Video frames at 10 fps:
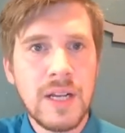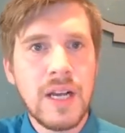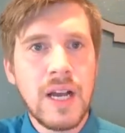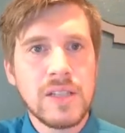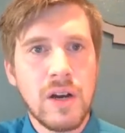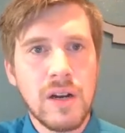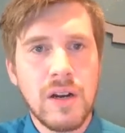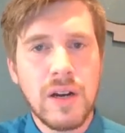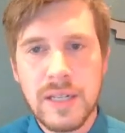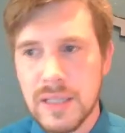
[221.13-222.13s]
So I'll go
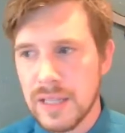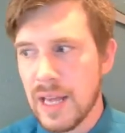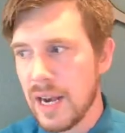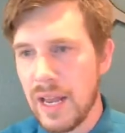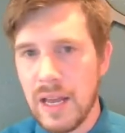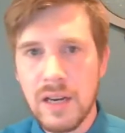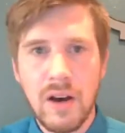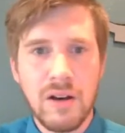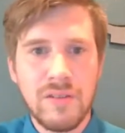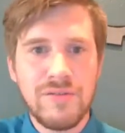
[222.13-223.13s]
ahead and click that, and
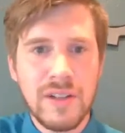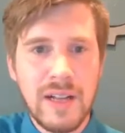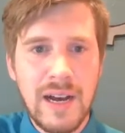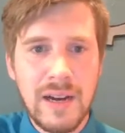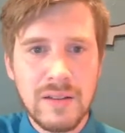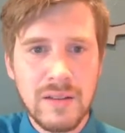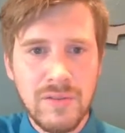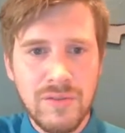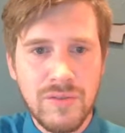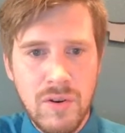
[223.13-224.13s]
I'll fill out the
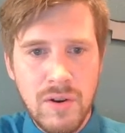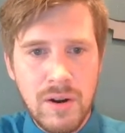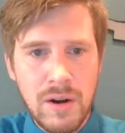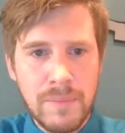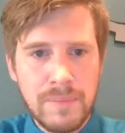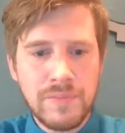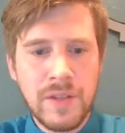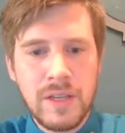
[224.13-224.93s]
form.